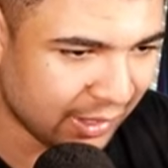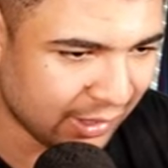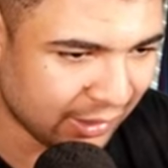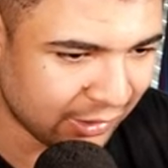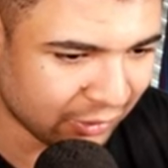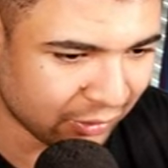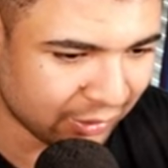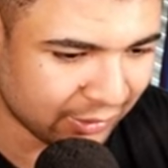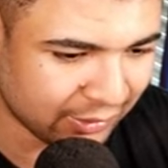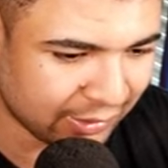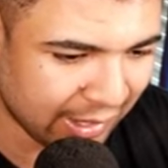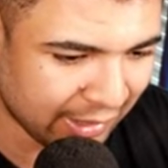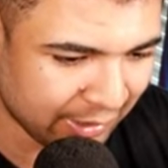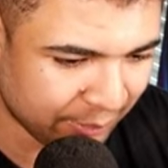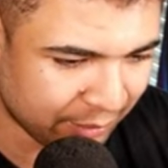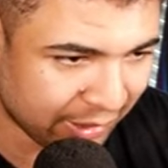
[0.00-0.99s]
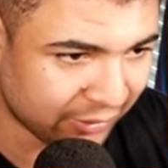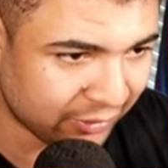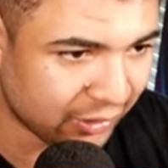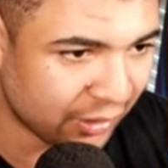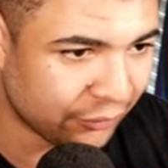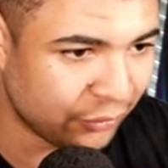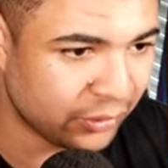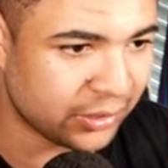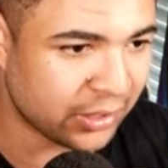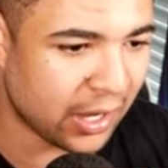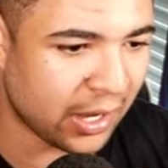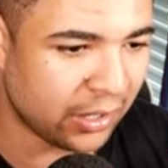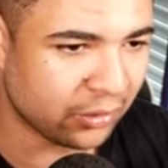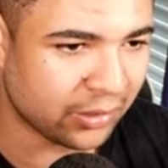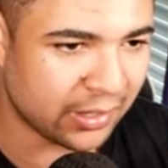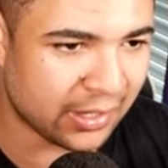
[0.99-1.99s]
and you got the daily play stuff, which
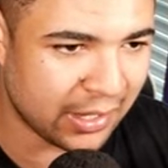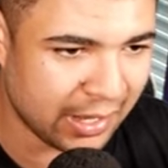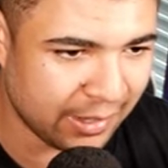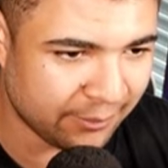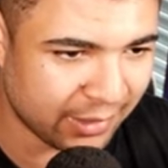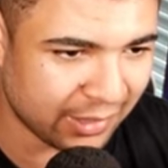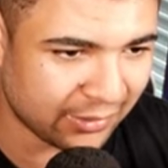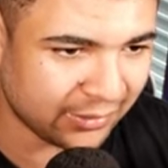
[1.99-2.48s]
I'll claim that